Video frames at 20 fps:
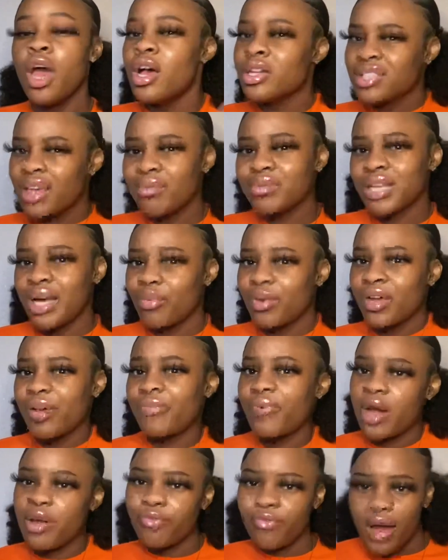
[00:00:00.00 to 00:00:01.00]
So I was like, we could
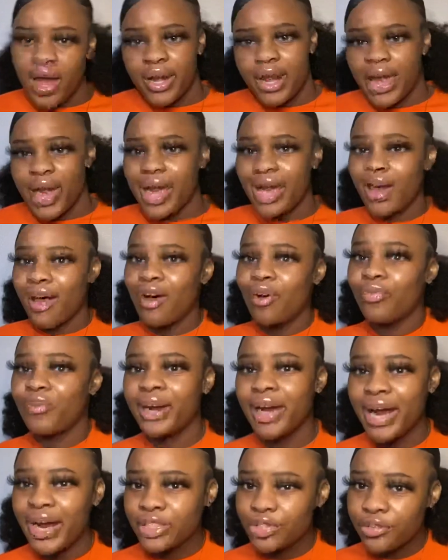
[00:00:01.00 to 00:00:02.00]
fight Friday over there
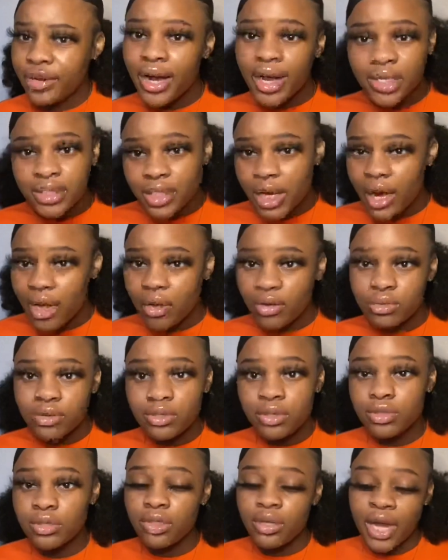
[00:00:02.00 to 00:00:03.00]
at Trash House,
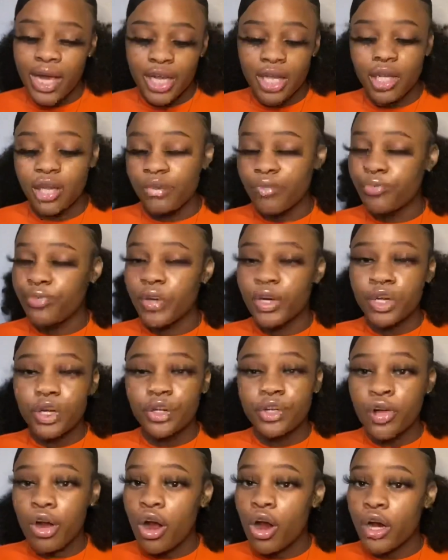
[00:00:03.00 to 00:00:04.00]
like in front of the
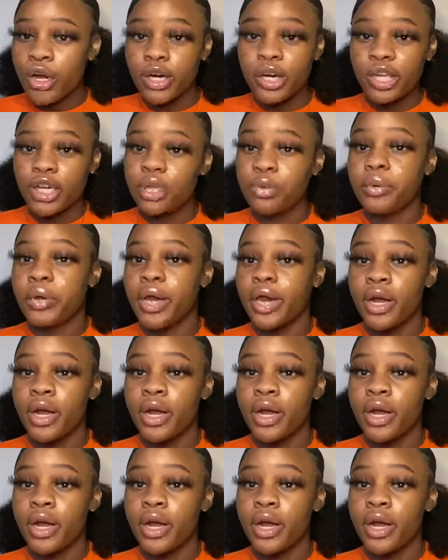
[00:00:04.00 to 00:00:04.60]
yard or anywhere.